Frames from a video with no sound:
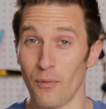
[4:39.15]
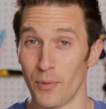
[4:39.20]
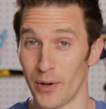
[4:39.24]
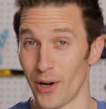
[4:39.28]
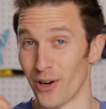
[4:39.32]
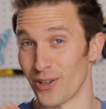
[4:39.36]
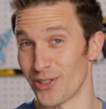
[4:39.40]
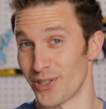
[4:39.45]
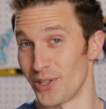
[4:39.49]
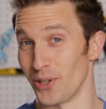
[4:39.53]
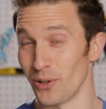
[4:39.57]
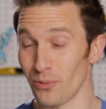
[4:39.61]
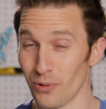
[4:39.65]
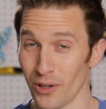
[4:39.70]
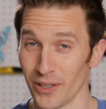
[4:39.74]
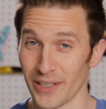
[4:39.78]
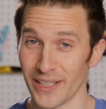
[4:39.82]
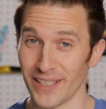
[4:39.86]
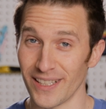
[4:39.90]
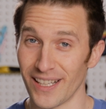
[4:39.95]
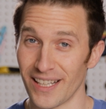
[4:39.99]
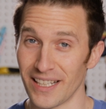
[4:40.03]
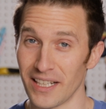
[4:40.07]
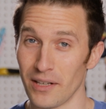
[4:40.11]
We are still
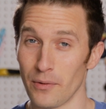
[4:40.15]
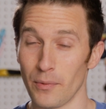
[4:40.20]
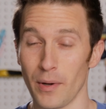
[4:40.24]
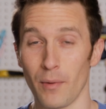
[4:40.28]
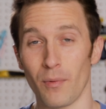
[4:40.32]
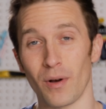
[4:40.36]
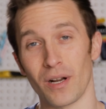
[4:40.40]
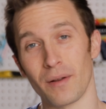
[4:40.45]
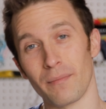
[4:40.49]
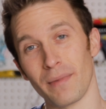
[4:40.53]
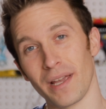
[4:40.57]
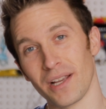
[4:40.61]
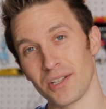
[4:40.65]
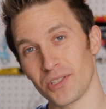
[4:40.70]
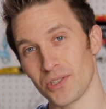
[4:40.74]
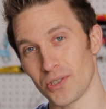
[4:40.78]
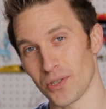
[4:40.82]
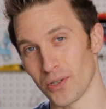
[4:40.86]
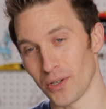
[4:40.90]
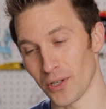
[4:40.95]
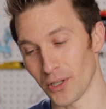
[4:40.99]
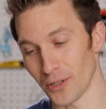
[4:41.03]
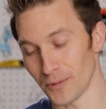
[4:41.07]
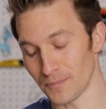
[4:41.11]
working on it. We want to make
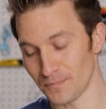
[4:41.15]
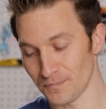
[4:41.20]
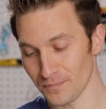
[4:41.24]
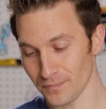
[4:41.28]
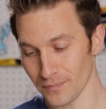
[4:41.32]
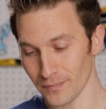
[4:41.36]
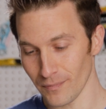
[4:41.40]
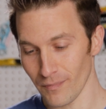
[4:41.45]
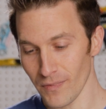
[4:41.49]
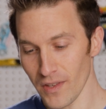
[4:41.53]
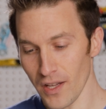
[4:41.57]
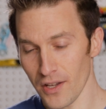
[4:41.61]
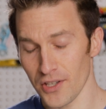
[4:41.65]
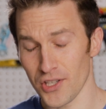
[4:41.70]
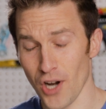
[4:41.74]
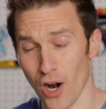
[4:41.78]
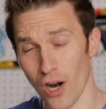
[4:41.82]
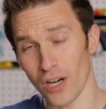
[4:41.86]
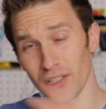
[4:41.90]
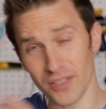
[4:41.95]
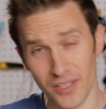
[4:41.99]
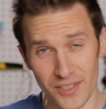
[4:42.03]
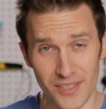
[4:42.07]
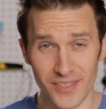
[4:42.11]
sure
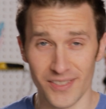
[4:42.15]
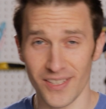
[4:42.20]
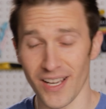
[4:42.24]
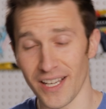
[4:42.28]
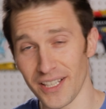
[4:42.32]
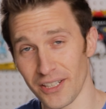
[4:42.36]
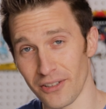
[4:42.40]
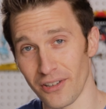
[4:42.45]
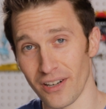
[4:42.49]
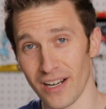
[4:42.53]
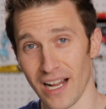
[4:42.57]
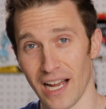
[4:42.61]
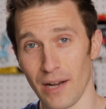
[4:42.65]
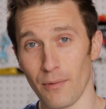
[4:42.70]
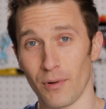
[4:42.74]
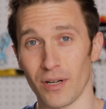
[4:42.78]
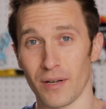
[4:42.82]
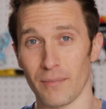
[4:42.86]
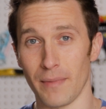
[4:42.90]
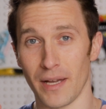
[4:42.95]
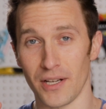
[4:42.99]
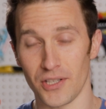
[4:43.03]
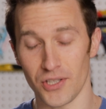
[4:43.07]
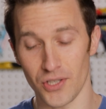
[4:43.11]
Tark, the designer and I
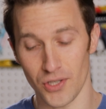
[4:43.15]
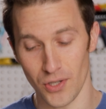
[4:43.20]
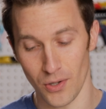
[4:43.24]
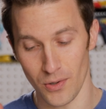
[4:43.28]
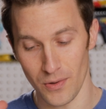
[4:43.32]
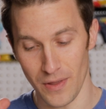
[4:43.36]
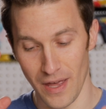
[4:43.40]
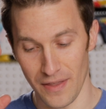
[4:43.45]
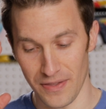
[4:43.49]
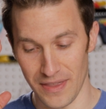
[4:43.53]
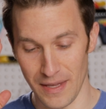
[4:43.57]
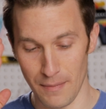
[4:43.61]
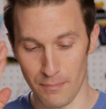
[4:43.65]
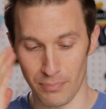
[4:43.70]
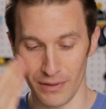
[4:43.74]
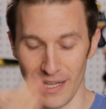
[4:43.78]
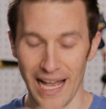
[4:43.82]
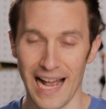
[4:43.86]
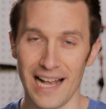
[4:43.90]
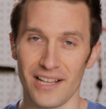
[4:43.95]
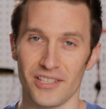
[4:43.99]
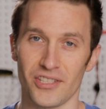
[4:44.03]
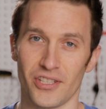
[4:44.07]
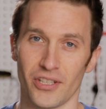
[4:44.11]
want to make sure that the
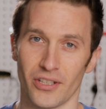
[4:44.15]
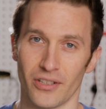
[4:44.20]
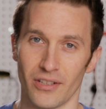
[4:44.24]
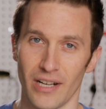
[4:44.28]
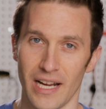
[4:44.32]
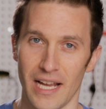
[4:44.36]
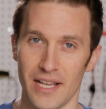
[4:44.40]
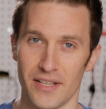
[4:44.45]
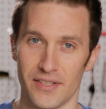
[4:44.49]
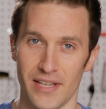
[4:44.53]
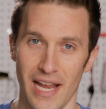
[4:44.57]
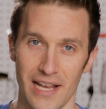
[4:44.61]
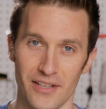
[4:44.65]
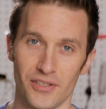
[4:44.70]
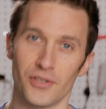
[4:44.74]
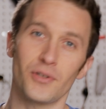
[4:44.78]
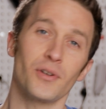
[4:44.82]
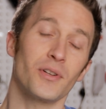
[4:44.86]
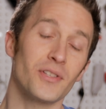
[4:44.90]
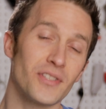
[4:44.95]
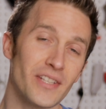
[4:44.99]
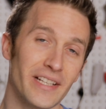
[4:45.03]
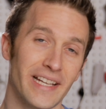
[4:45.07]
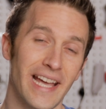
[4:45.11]
blaster is as
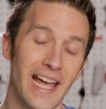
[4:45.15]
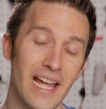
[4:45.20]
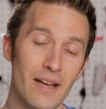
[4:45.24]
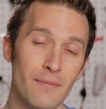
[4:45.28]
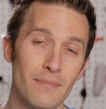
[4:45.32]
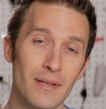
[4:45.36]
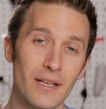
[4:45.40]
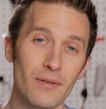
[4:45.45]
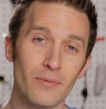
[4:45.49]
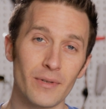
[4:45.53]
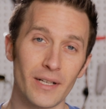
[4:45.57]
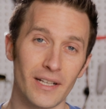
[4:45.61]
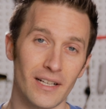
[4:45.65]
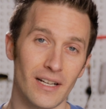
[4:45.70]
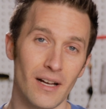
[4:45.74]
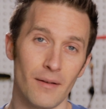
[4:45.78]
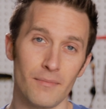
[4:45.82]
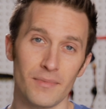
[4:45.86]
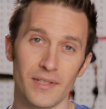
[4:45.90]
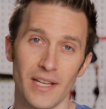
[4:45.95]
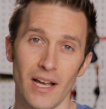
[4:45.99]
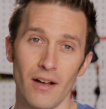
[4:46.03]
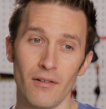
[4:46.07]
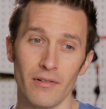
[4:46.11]
good as it can be when it
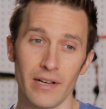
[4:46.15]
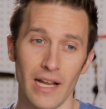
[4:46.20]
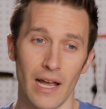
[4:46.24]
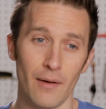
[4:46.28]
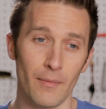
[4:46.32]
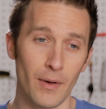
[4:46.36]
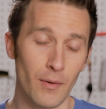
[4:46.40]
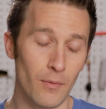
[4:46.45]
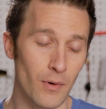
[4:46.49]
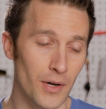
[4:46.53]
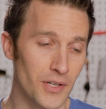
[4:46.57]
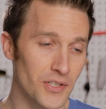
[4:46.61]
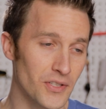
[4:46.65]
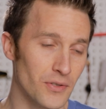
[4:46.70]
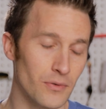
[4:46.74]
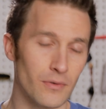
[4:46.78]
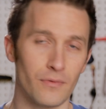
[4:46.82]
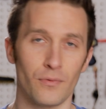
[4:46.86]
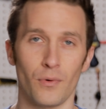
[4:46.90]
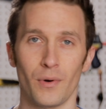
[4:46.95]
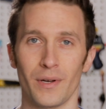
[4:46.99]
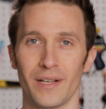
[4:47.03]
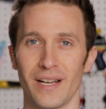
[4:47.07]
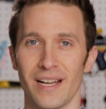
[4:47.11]
comes out and we want
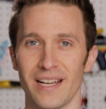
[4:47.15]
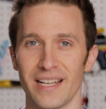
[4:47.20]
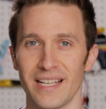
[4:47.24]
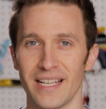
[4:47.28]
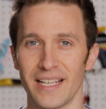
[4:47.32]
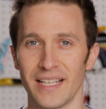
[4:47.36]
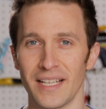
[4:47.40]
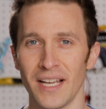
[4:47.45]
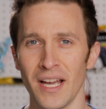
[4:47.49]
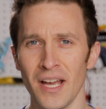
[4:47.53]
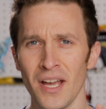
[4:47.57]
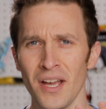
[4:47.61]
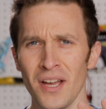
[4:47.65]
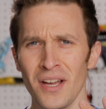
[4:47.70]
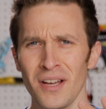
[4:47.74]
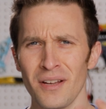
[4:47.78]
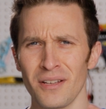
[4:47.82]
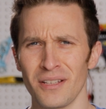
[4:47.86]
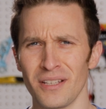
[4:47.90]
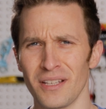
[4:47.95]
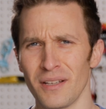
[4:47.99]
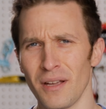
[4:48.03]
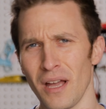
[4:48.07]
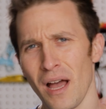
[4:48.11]
to avoid any
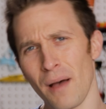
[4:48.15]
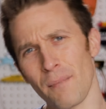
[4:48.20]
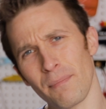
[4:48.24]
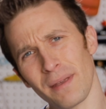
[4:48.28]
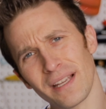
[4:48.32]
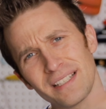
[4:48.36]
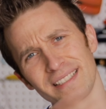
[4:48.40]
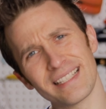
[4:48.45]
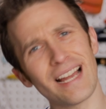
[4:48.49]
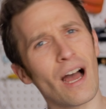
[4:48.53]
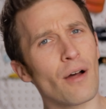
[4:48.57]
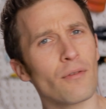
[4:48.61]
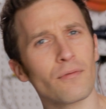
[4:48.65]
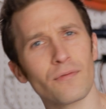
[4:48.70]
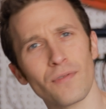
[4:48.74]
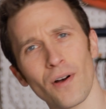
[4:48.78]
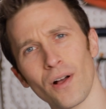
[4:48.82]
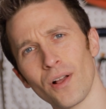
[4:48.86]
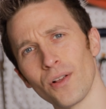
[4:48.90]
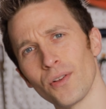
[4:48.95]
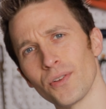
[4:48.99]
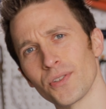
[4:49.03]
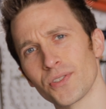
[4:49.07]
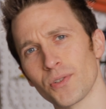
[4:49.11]
uh, big
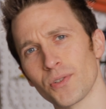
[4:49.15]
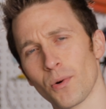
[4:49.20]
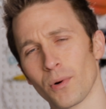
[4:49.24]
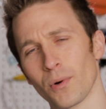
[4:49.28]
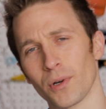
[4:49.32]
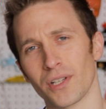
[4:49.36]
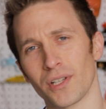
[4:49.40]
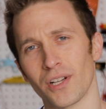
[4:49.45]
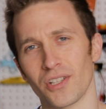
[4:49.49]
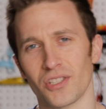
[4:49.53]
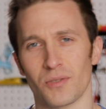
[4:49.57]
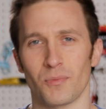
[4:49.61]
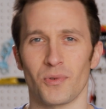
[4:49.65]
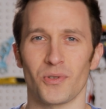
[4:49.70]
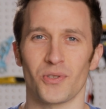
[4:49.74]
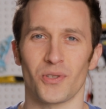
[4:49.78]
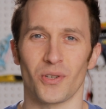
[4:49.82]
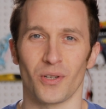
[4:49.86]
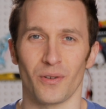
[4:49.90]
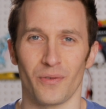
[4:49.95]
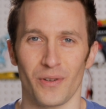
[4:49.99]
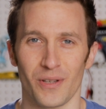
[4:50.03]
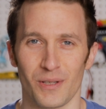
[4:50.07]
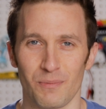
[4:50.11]
downfalls or customer
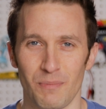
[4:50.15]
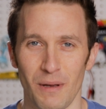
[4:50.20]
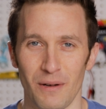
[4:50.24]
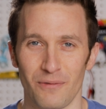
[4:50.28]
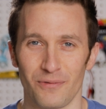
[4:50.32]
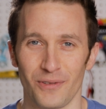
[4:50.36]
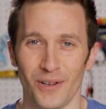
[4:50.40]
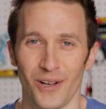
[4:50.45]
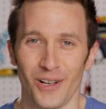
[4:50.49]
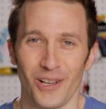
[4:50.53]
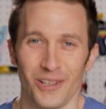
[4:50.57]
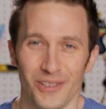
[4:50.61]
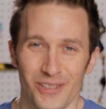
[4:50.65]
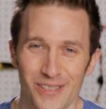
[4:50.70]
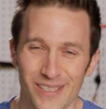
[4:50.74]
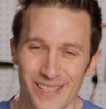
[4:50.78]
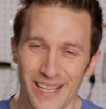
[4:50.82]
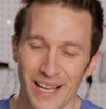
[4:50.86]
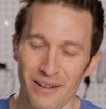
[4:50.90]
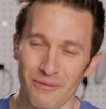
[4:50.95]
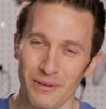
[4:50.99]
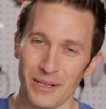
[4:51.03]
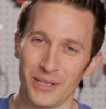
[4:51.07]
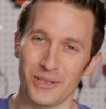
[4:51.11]
service pitfalls
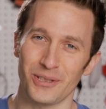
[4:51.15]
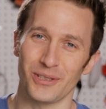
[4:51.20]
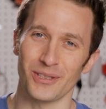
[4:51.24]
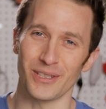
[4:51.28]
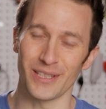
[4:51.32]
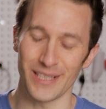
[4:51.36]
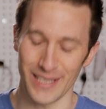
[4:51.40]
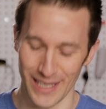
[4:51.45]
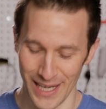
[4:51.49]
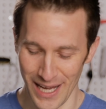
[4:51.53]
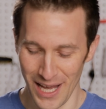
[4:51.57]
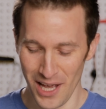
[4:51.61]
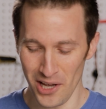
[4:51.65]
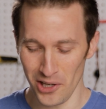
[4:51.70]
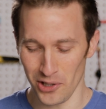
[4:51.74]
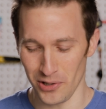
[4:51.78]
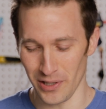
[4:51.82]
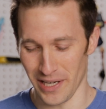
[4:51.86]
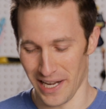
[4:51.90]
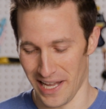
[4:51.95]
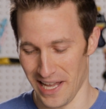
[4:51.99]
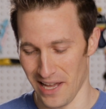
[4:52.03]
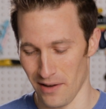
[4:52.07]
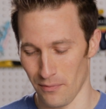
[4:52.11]
that we could
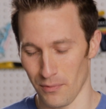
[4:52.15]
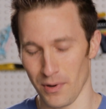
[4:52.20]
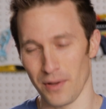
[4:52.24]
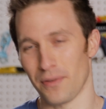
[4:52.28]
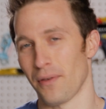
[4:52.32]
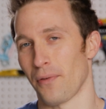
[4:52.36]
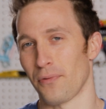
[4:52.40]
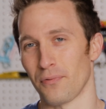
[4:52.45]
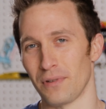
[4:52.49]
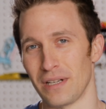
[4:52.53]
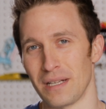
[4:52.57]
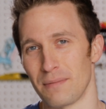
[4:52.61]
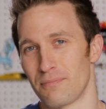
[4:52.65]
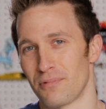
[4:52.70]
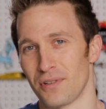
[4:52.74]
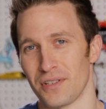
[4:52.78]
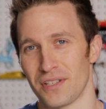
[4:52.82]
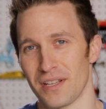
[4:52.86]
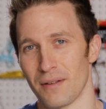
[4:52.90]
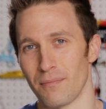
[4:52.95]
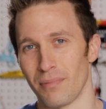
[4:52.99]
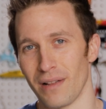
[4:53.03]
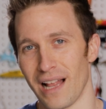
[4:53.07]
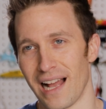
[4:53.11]
could hit with a 3D
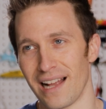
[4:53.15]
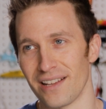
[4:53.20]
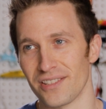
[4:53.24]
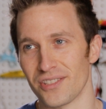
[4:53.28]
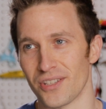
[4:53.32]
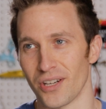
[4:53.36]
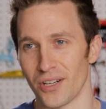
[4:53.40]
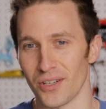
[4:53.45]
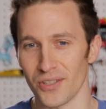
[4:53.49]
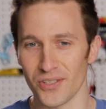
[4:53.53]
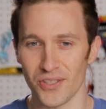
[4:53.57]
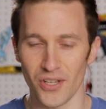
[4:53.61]
printed blaster.